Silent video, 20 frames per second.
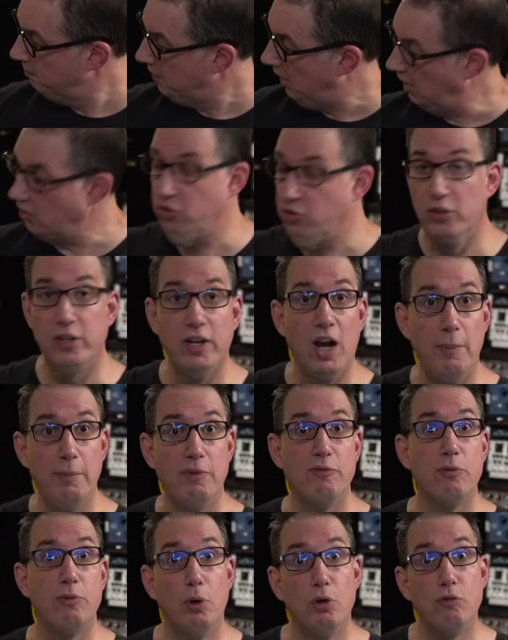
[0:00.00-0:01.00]
so they're coming
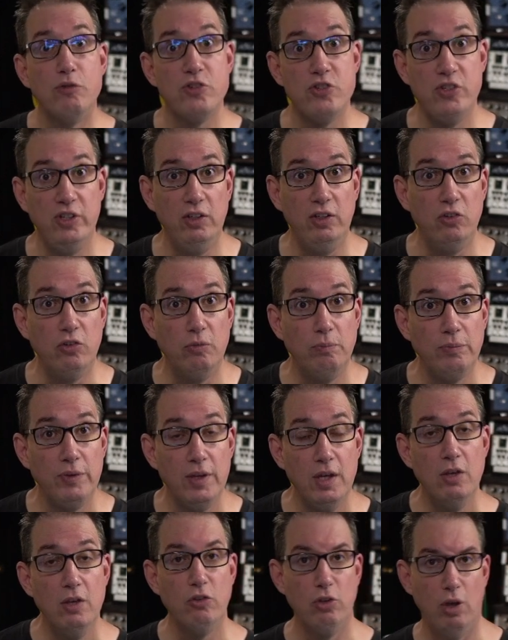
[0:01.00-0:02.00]
from overseas.
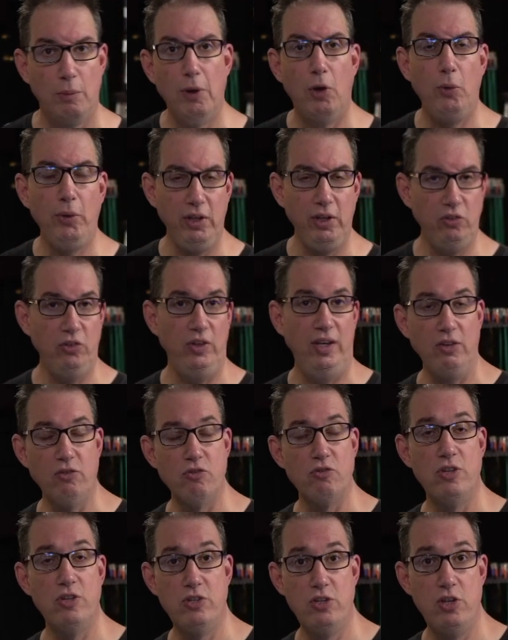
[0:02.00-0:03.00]
So I'm always
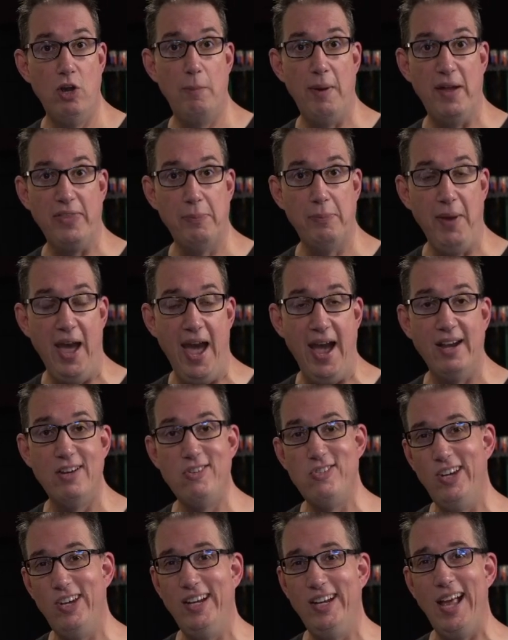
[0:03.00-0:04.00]
interested to know about the
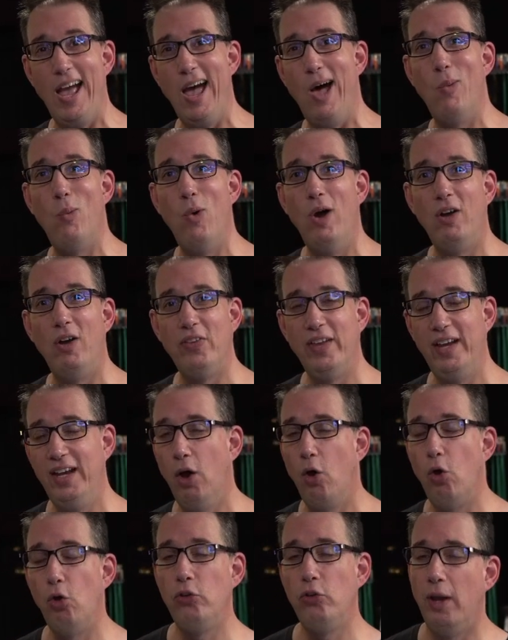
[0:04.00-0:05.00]
packaging and how well they
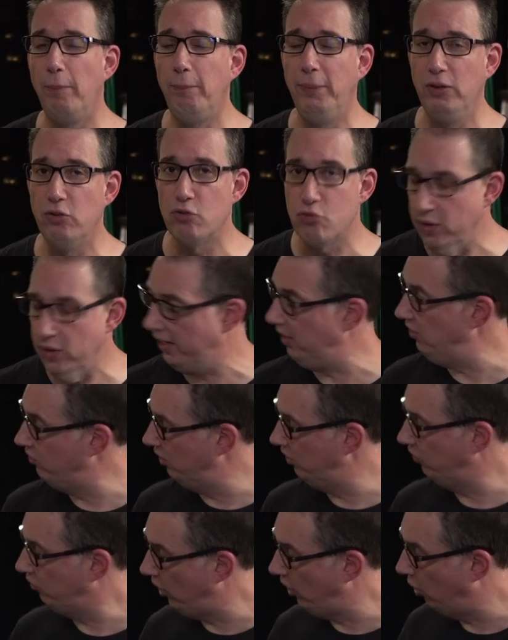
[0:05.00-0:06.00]
hold up in
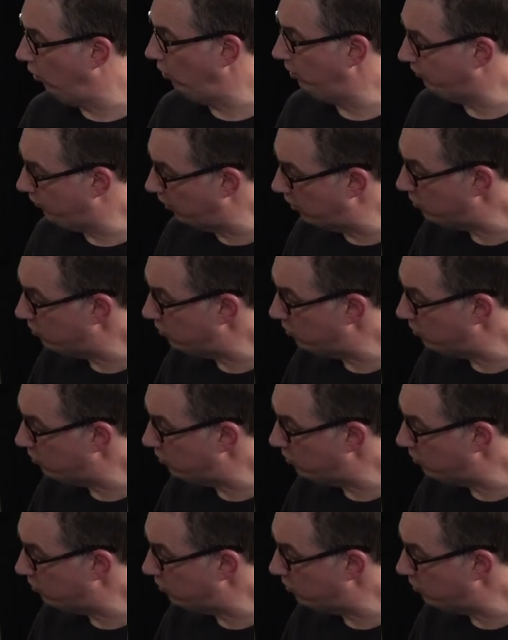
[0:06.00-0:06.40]
transit. So the first